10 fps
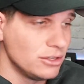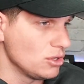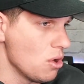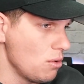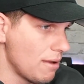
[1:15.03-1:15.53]

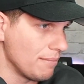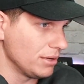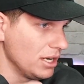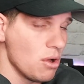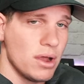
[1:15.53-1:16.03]
So
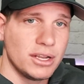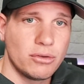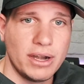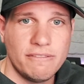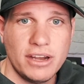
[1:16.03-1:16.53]
I'm going to go ahead and
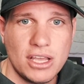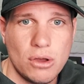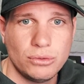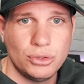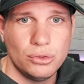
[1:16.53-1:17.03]
create a
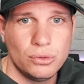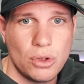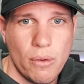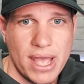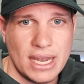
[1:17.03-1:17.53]
video to
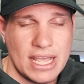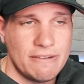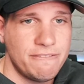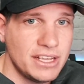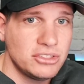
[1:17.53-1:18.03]
go ahead
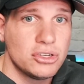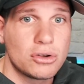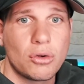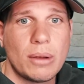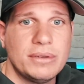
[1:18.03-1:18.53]
and fix your
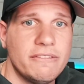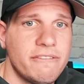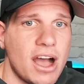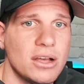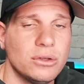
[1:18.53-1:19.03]
corrupted
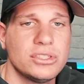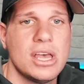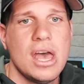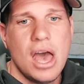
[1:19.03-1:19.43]
files